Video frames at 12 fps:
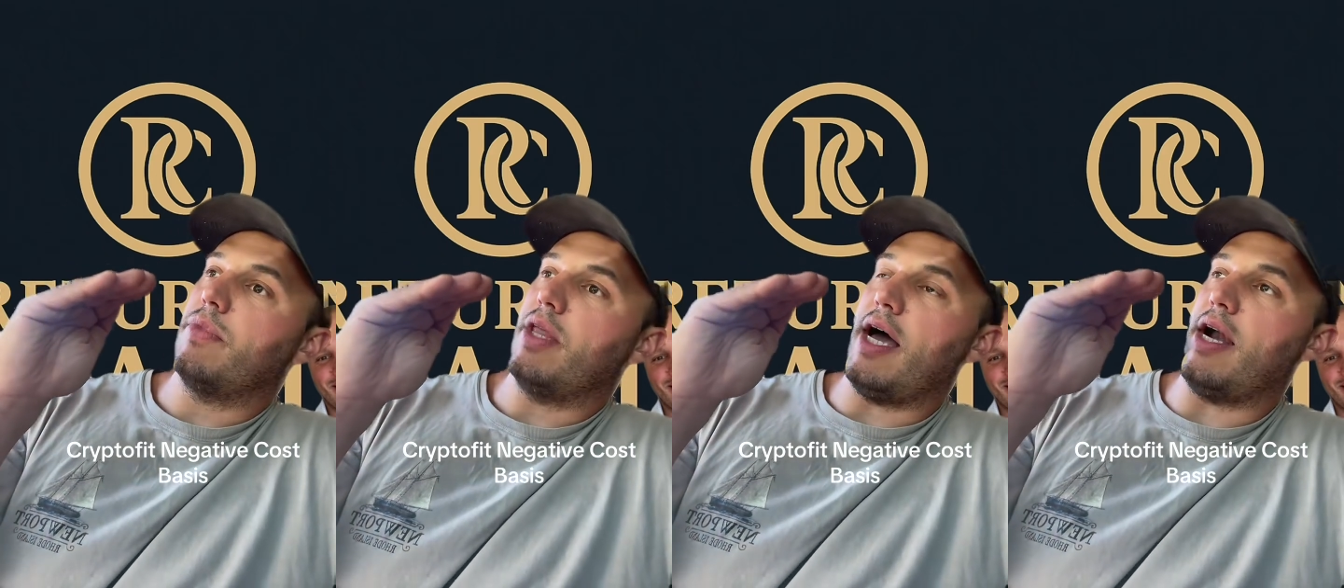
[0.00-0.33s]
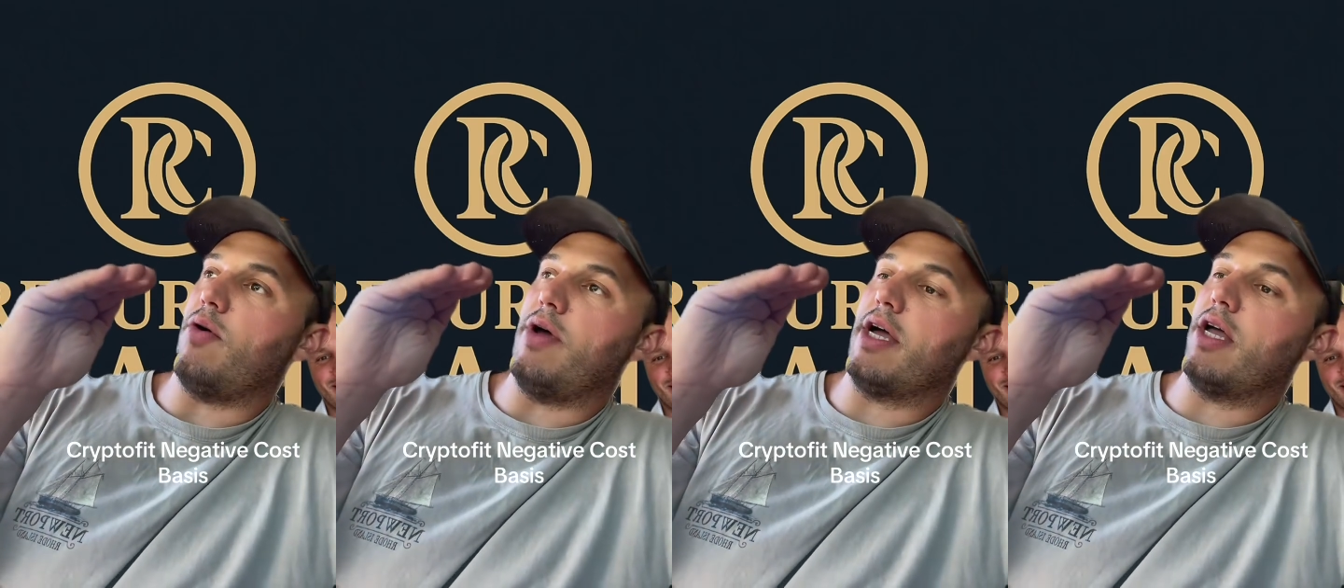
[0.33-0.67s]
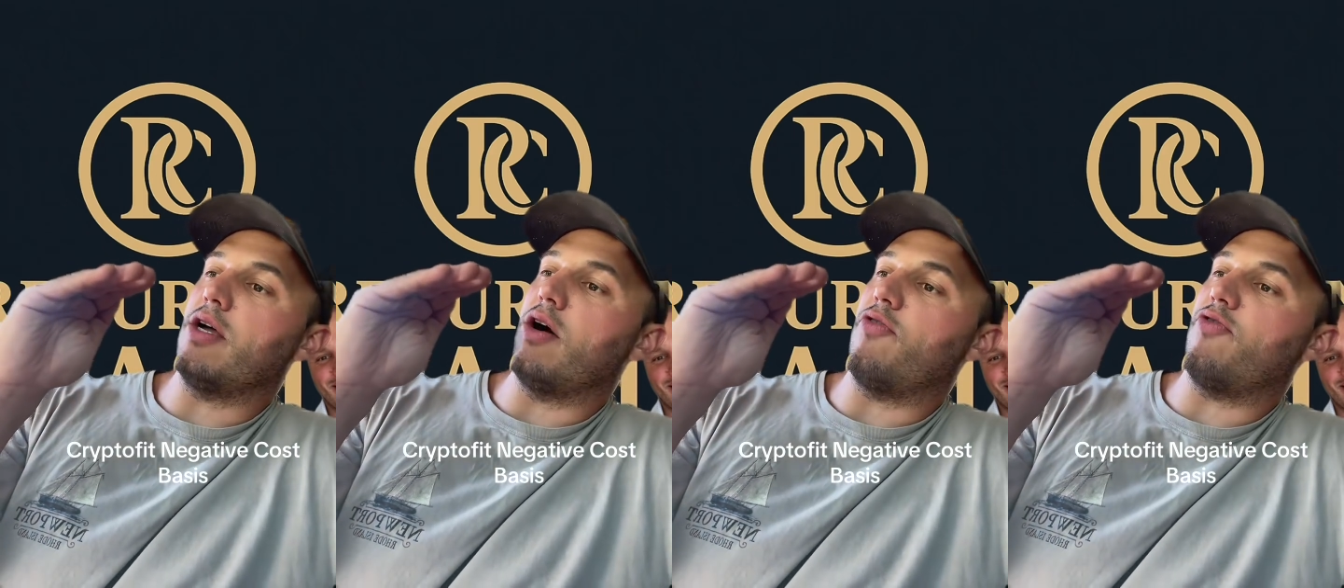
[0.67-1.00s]
I don't know, it could
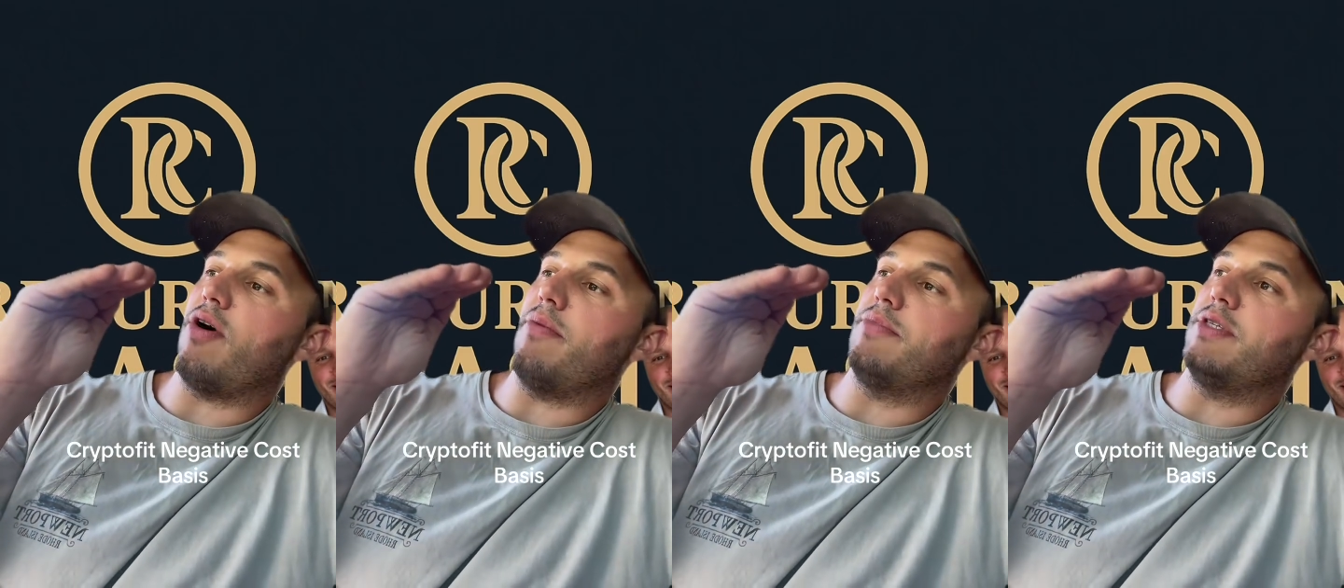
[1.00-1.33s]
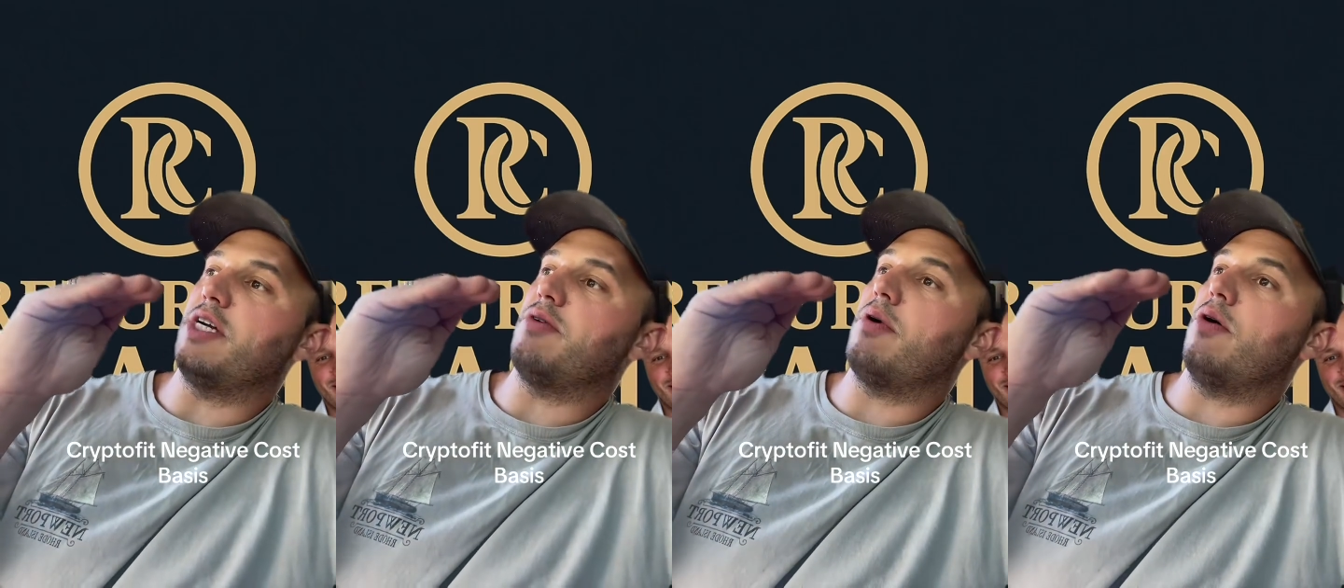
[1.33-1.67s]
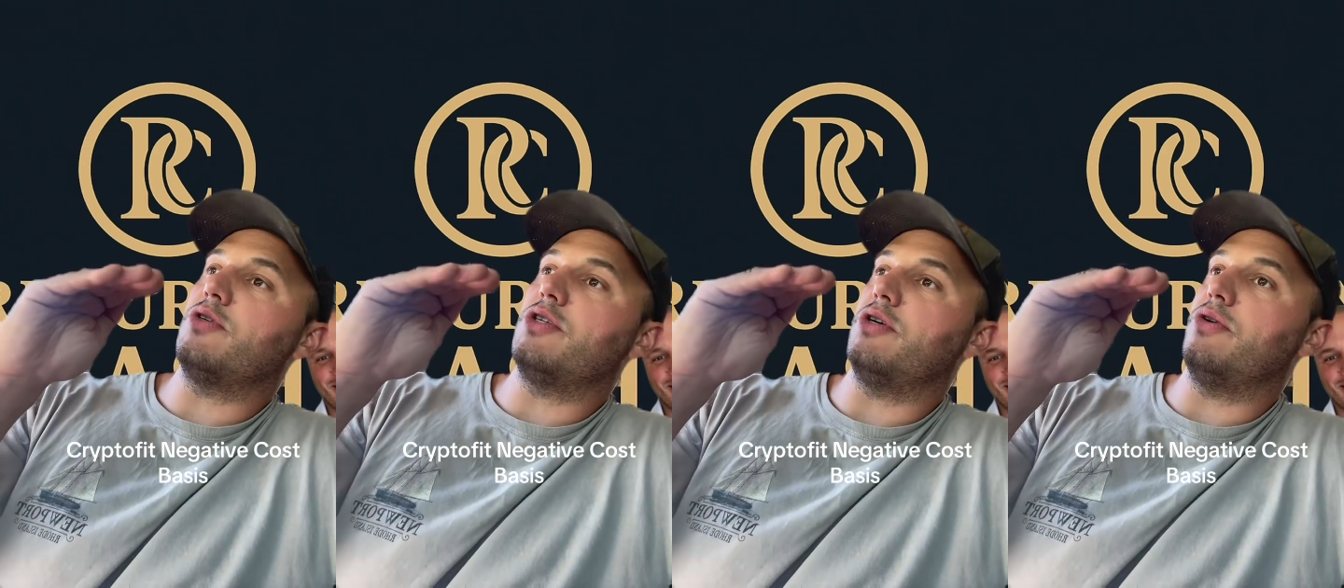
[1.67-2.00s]
go from 0
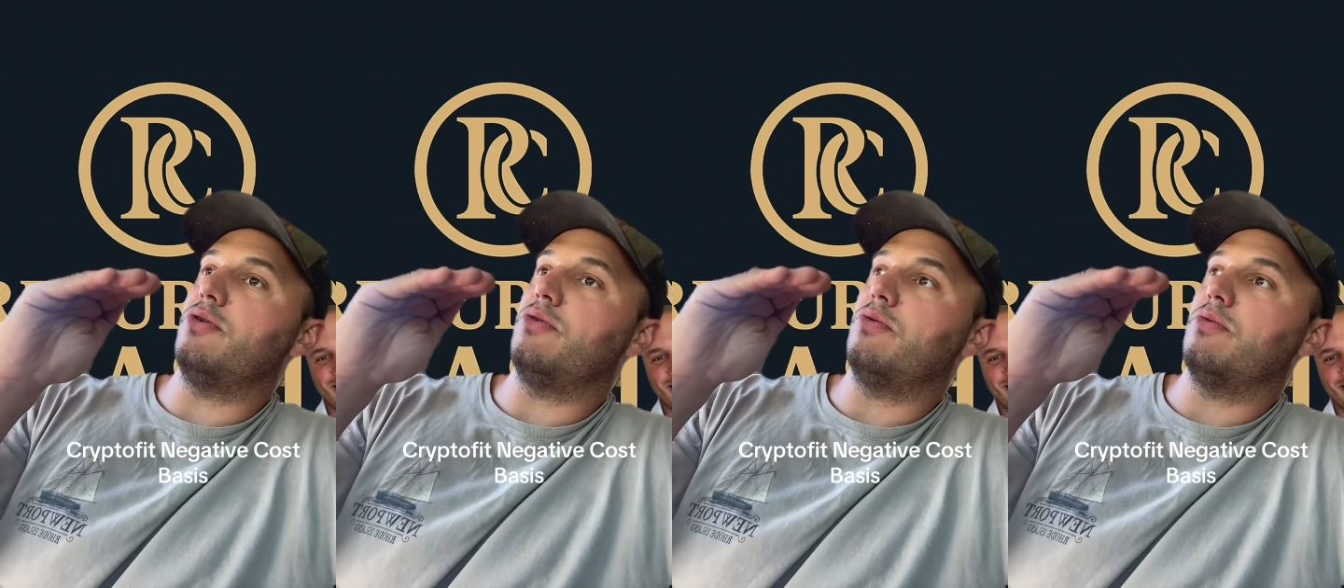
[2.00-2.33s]
to